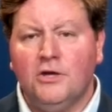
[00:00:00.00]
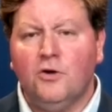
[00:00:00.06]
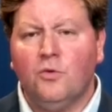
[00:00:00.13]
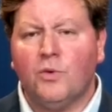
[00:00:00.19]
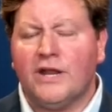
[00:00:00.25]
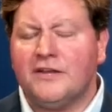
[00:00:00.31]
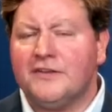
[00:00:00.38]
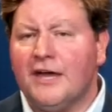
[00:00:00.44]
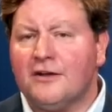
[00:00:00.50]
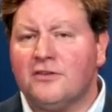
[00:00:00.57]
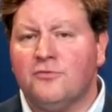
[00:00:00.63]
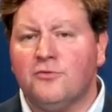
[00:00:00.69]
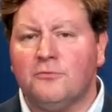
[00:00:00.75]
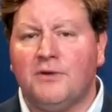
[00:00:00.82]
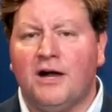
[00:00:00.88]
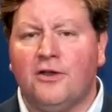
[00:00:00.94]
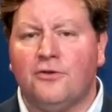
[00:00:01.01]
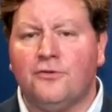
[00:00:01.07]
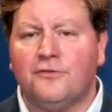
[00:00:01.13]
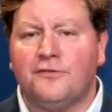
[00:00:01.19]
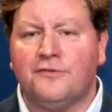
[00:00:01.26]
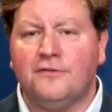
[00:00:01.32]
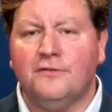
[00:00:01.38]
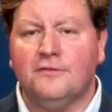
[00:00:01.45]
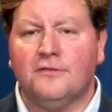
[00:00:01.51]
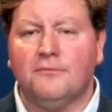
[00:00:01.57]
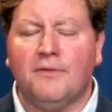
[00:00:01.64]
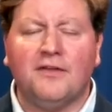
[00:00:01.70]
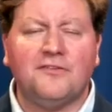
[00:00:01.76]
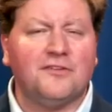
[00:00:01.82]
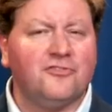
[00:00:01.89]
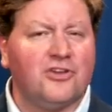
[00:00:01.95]
When I talk to Vermonters, the
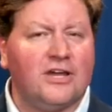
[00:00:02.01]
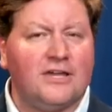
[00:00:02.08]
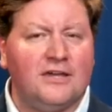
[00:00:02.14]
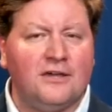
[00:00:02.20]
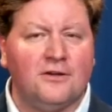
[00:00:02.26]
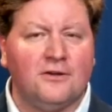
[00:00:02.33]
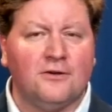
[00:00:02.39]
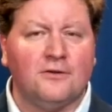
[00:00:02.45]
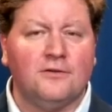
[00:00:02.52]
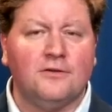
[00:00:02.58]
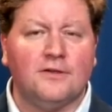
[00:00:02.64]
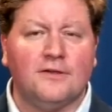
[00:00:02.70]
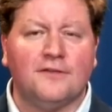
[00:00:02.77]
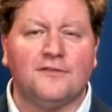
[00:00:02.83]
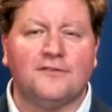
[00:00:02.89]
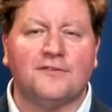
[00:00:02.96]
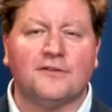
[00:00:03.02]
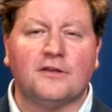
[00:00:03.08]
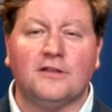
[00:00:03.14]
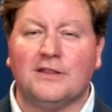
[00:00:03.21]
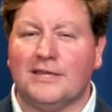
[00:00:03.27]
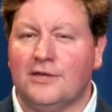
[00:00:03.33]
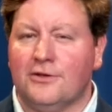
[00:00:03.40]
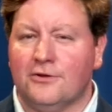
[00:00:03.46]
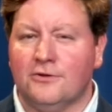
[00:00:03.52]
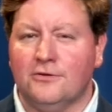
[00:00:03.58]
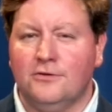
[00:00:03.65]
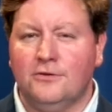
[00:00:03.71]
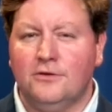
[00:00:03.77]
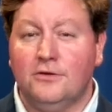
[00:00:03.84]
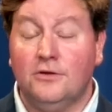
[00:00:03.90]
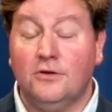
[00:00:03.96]
message I hear is clear.
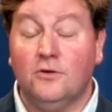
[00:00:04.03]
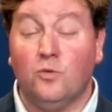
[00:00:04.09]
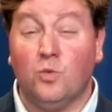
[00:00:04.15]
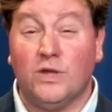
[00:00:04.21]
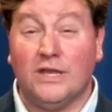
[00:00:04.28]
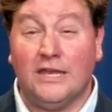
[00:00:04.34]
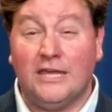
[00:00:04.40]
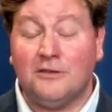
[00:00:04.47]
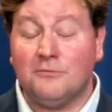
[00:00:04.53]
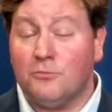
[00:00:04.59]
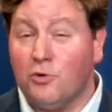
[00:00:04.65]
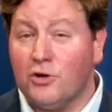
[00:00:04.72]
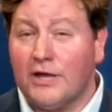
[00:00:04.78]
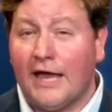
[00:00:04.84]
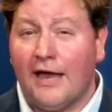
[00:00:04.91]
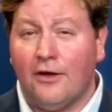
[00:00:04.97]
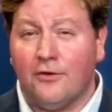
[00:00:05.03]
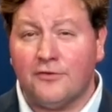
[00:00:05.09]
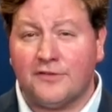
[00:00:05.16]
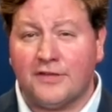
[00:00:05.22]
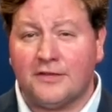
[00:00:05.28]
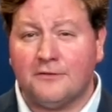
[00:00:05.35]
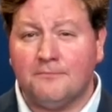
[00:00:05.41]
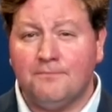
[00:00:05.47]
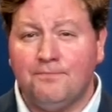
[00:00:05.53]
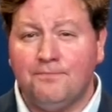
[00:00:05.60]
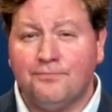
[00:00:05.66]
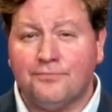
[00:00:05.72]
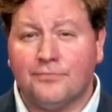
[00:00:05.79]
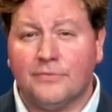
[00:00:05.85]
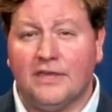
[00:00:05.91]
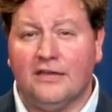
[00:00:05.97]
We need more housing,
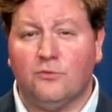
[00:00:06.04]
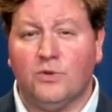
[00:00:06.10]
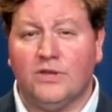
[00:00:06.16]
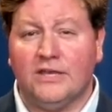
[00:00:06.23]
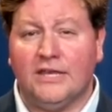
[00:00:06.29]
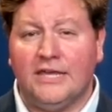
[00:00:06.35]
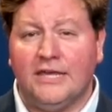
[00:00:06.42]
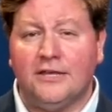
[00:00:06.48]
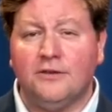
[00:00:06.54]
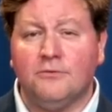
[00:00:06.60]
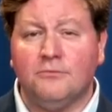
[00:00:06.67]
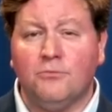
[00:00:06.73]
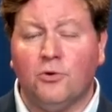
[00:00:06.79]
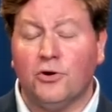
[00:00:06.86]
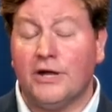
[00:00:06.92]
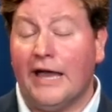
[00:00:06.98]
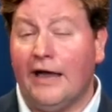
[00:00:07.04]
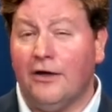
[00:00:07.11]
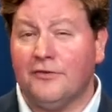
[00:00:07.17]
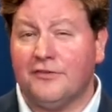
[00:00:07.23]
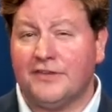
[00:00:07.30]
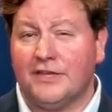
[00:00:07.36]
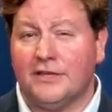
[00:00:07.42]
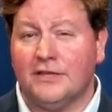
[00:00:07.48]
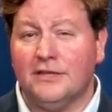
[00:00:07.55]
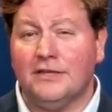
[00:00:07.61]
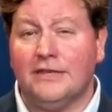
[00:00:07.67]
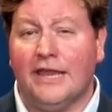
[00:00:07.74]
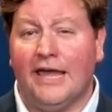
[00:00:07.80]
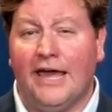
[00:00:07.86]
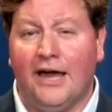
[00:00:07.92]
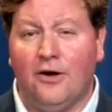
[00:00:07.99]
and we need more housing
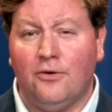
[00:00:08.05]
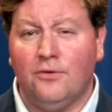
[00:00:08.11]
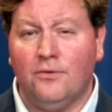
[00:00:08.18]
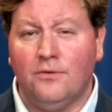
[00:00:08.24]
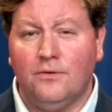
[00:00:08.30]
now.